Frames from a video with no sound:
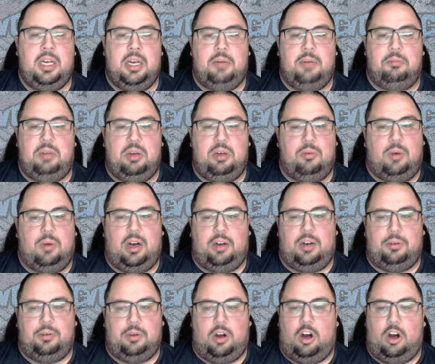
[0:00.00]

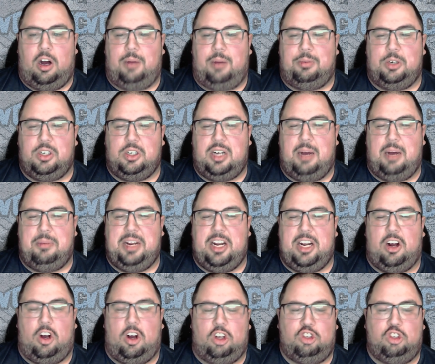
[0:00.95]
Meanwhile, Auburn coming in
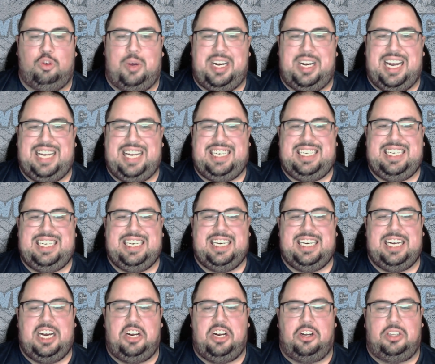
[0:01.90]
also at 19 and
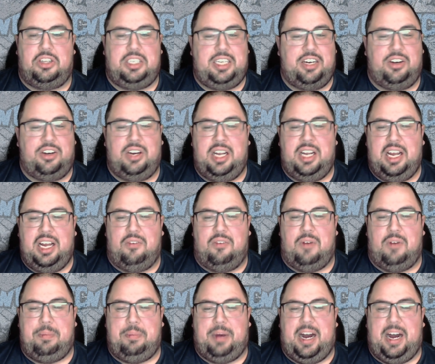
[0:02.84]
9 on the year and
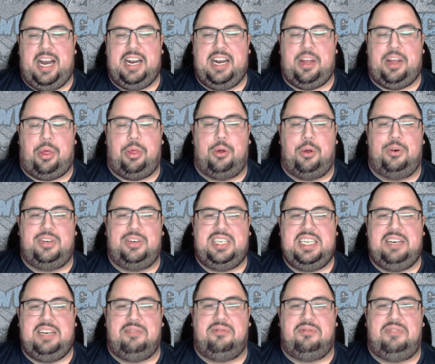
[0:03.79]
right behind at
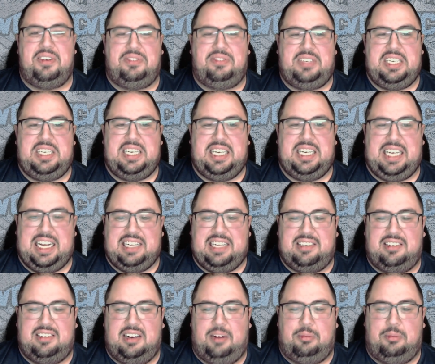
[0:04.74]
13 and 15
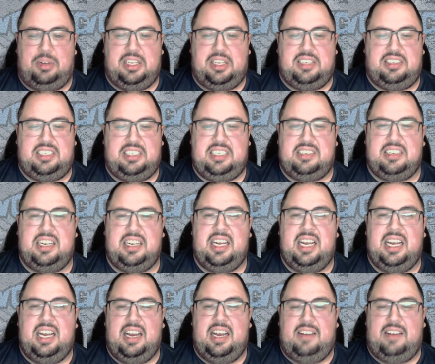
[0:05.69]
against the number this season
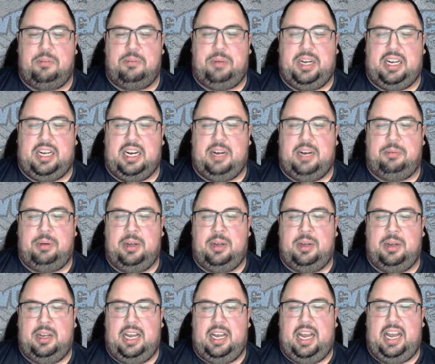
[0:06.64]
after picking up
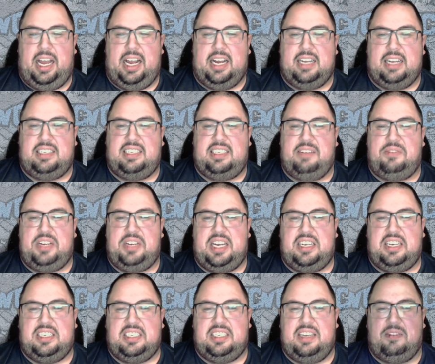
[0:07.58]
a 78
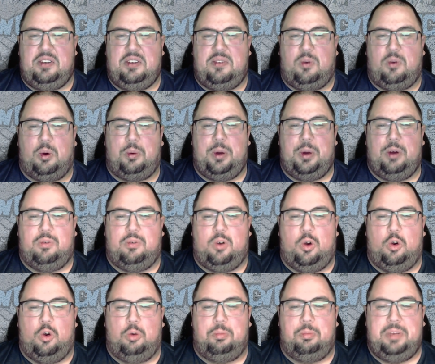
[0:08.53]
to 74 win over
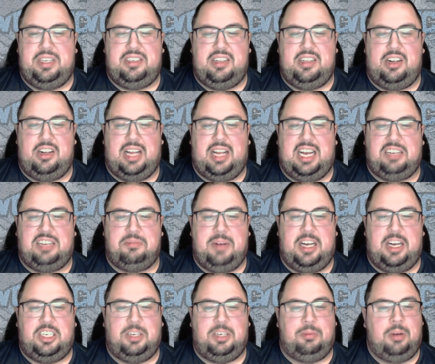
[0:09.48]
Ole Miss in their last
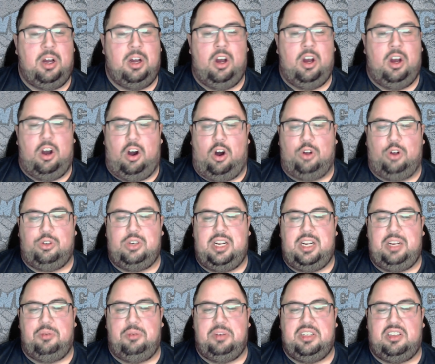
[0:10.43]
matchup.
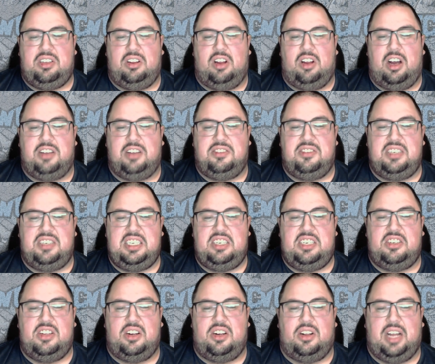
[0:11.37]
Alternating wins and losses in each
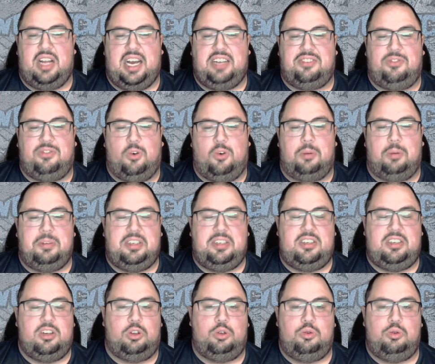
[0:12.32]
of their last four, but
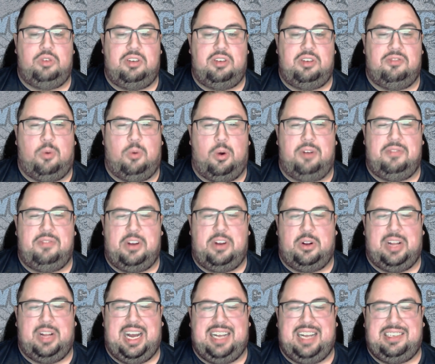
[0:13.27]
still losing four of their
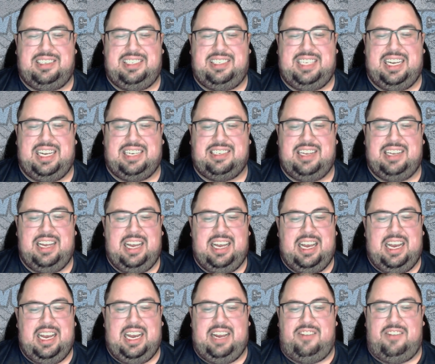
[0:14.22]
last six.
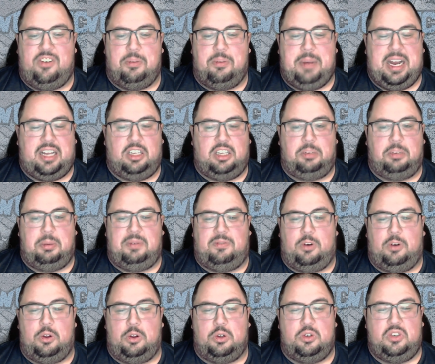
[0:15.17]
And you go back a little bit
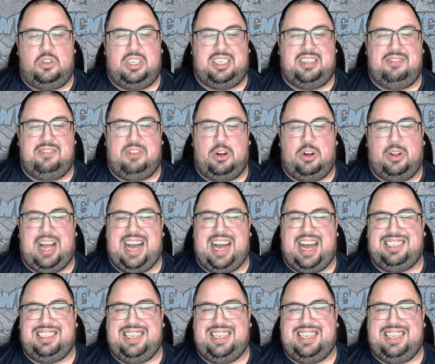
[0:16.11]
further, six of their last